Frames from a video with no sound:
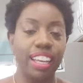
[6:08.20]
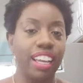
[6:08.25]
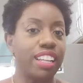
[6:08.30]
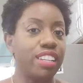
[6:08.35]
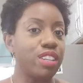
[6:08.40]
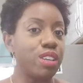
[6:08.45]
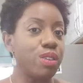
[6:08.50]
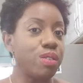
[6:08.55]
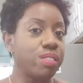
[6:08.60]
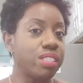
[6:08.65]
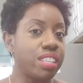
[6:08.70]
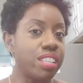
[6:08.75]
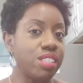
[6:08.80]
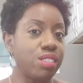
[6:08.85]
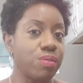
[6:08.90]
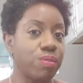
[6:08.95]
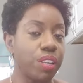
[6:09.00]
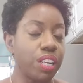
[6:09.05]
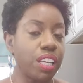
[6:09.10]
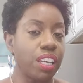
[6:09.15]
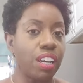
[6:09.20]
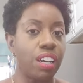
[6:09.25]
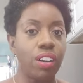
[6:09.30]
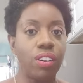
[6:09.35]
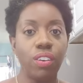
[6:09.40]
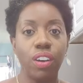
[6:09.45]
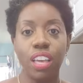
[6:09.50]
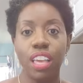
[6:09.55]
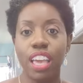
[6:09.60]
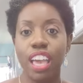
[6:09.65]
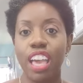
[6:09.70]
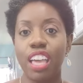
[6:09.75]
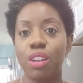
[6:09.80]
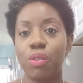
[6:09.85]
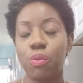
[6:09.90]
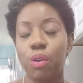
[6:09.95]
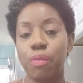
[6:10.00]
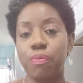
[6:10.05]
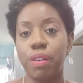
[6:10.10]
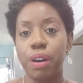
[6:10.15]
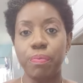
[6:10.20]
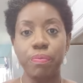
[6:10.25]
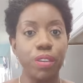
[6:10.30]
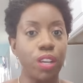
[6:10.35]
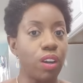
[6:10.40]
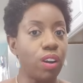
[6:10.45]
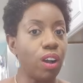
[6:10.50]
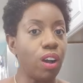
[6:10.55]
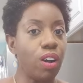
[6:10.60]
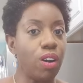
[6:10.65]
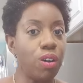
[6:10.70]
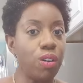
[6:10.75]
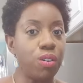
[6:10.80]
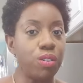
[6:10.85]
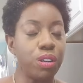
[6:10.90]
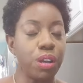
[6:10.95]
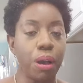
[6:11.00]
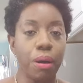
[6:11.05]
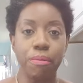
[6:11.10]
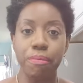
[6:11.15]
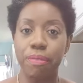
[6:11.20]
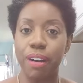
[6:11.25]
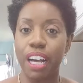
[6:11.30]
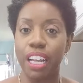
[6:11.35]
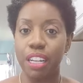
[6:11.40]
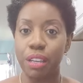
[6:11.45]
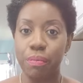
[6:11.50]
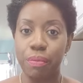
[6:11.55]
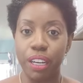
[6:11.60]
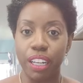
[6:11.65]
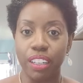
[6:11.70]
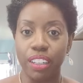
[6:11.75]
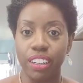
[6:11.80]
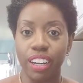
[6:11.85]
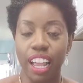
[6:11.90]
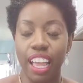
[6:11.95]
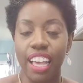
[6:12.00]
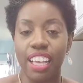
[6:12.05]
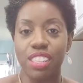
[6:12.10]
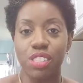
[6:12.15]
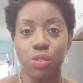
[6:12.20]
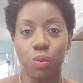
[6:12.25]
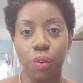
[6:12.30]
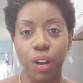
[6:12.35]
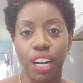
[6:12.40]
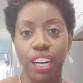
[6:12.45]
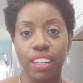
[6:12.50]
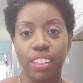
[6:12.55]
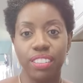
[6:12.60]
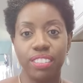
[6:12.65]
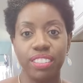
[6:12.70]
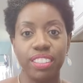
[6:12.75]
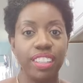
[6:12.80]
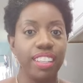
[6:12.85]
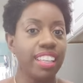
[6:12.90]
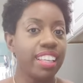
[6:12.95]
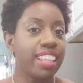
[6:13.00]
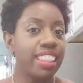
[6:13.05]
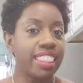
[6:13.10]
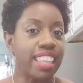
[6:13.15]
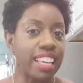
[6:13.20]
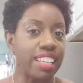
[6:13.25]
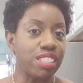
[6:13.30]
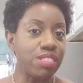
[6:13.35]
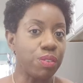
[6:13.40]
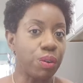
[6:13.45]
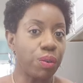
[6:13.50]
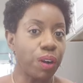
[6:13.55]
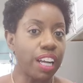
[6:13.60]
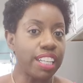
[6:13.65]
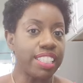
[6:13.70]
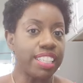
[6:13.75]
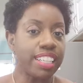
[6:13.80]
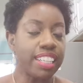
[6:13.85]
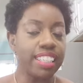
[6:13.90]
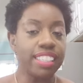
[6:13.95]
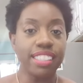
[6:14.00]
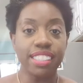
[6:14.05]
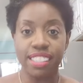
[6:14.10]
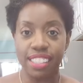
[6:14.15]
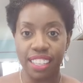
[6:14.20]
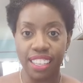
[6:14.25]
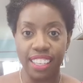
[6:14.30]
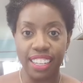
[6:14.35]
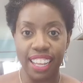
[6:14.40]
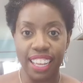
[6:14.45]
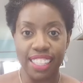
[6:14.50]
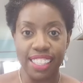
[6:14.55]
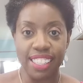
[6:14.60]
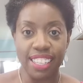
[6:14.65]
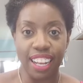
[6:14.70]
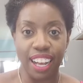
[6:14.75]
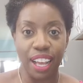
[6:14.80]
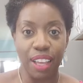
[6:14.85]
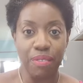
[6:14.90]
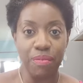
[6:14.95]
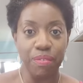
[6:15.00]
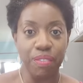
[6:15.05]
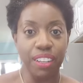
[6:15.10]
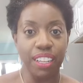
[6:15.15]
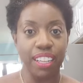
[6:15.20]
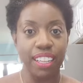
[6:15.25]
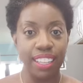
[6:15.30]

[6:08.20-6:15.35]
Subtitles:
and use this video and whip up your own body butter as well. Thanks for watching. See you next time.